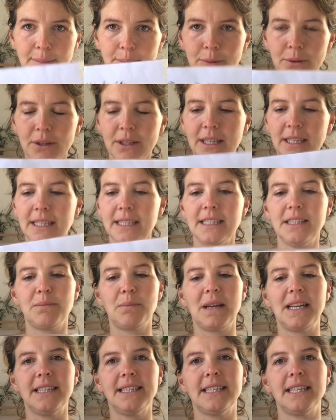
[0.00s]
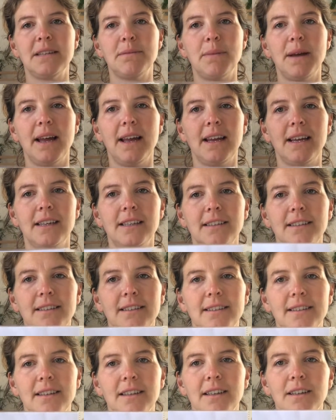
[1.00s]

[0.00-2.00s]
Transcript: put it in these plastic bags.